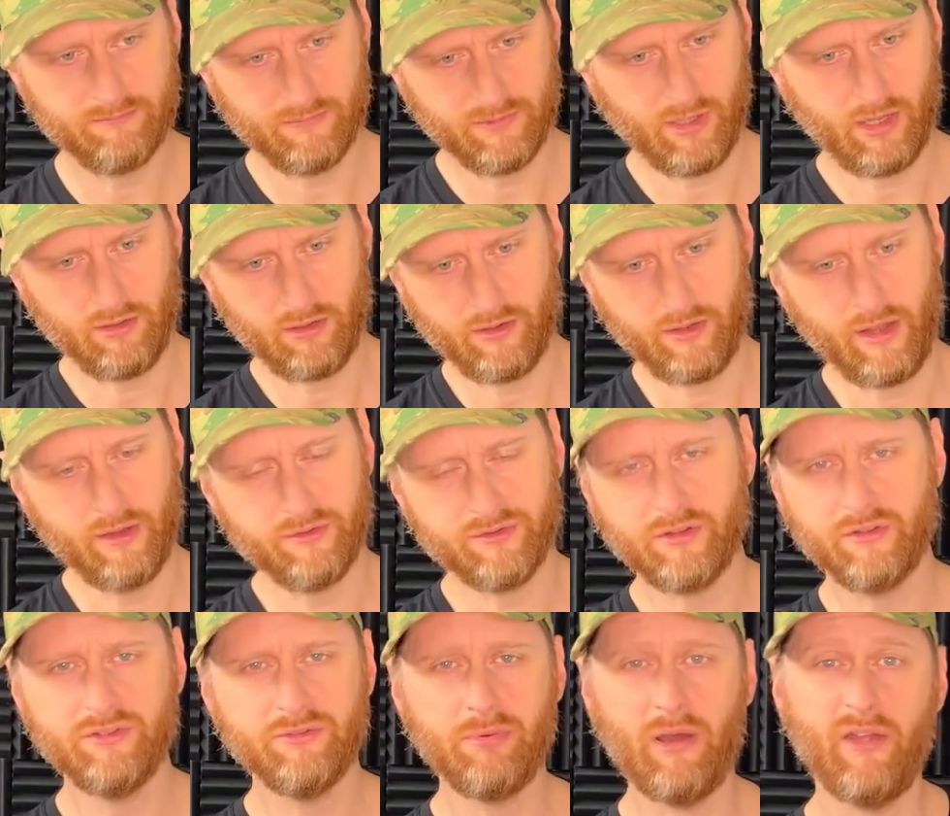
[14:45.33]
a lot of those
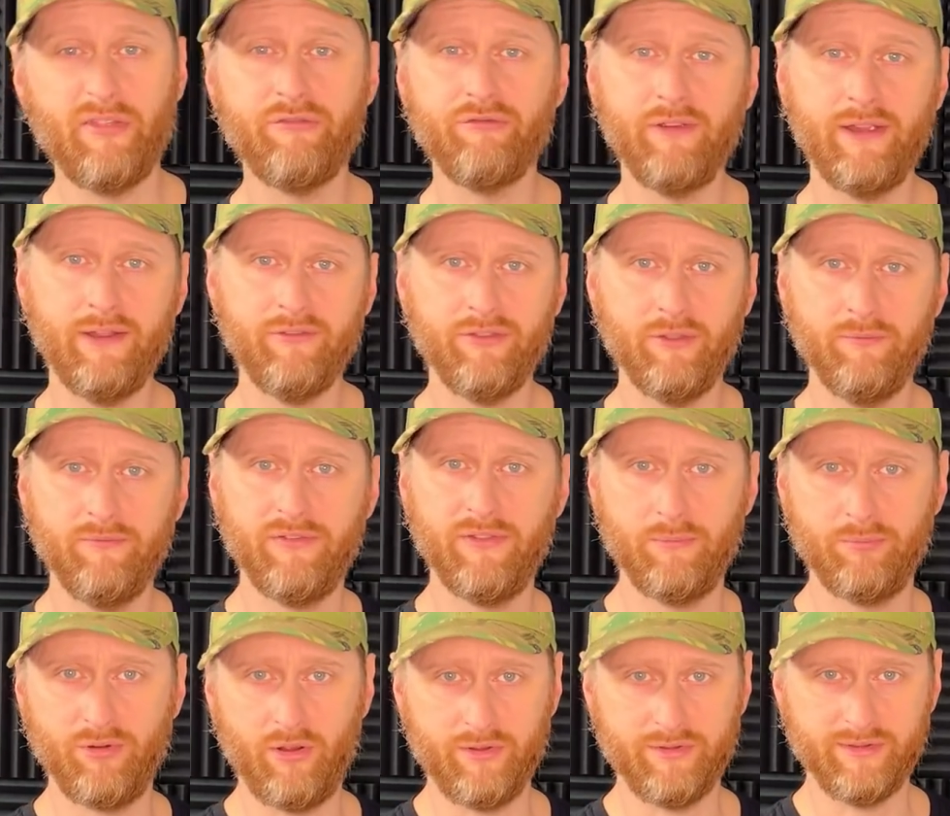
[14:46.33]
because you buy 3 of them for the
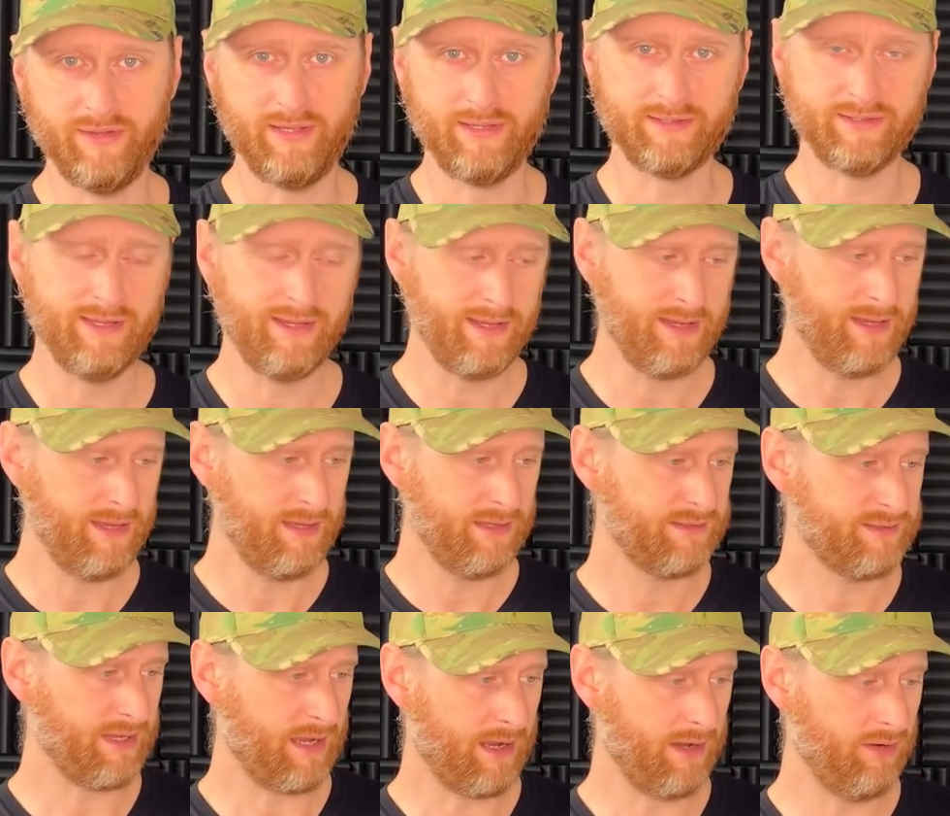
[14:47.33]
price of this.
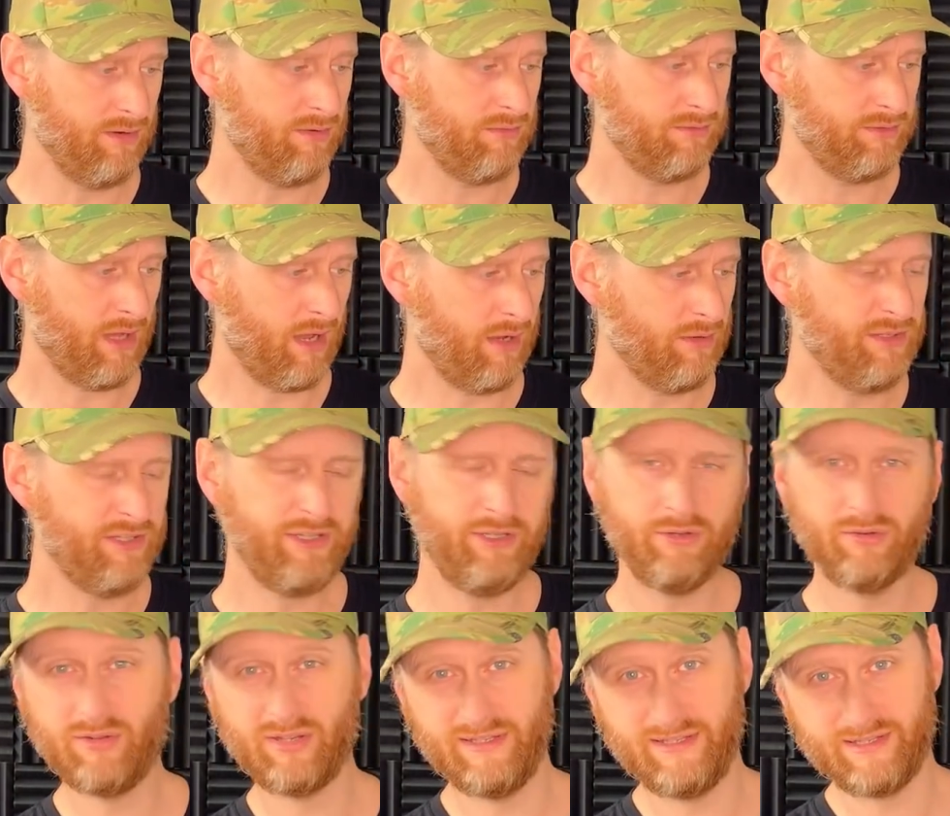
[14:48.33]
So only
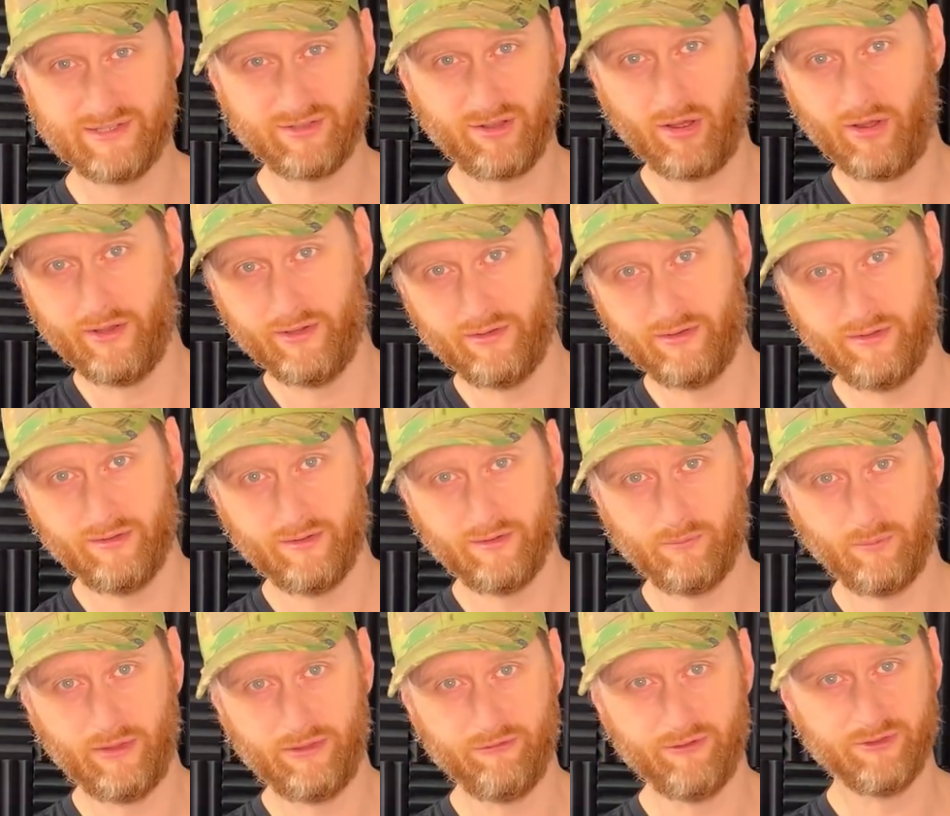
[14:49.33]
you can decide
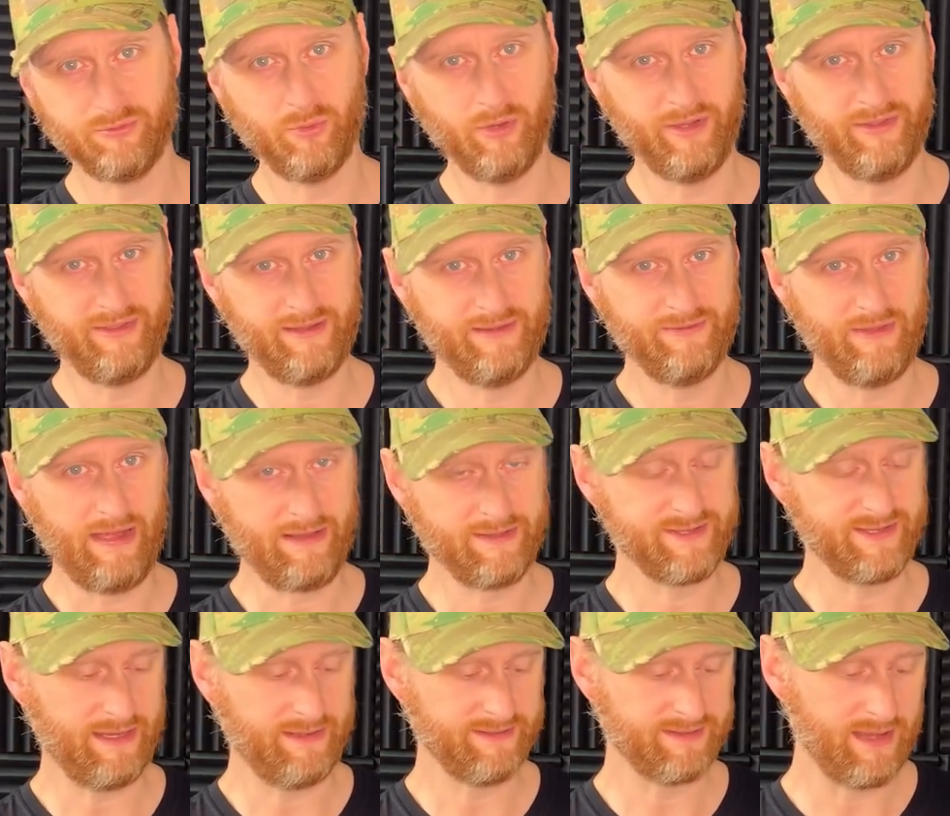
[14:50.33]
whether it's worth it in that
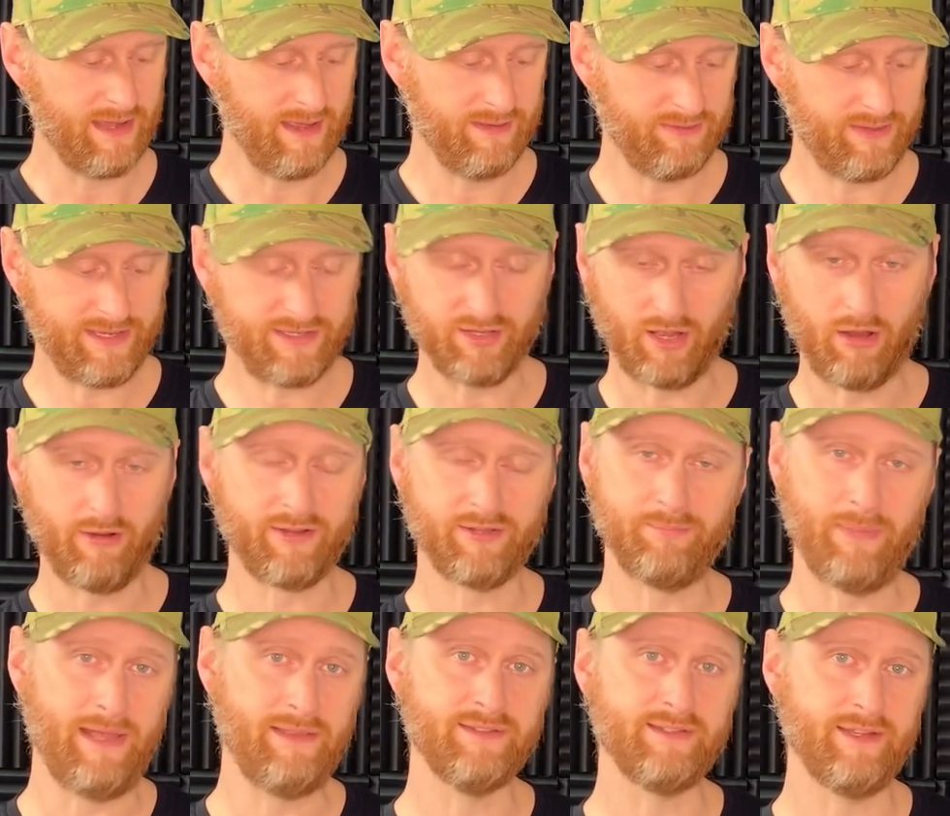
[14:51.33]
sense. These are
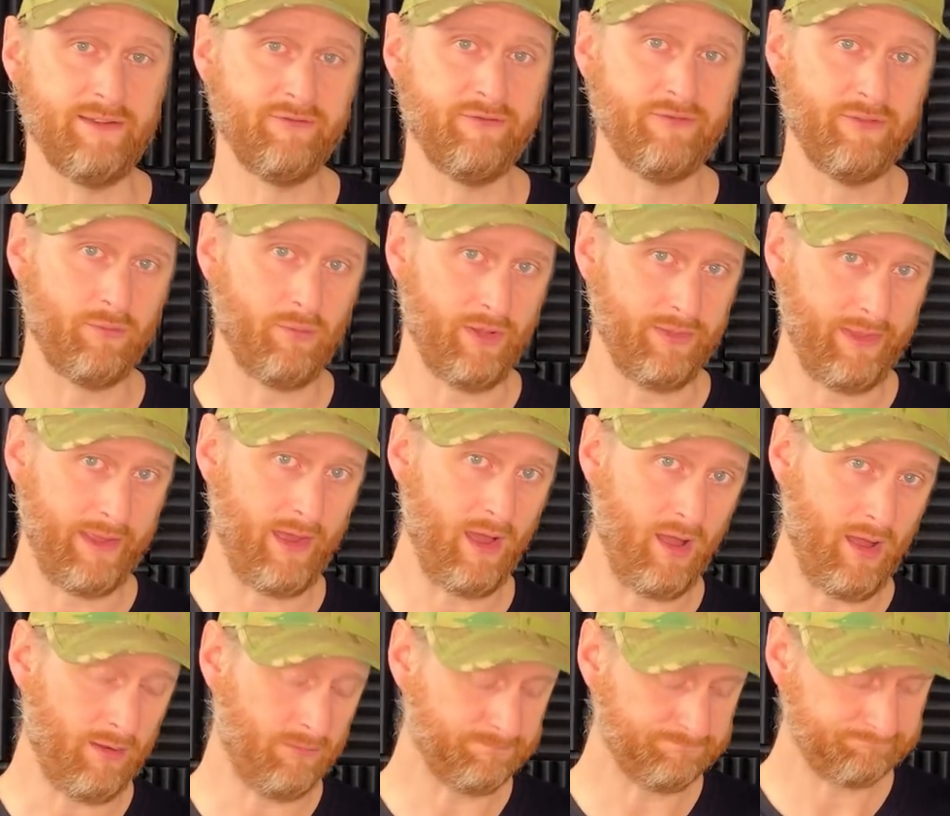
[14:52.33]
expensive for what they are.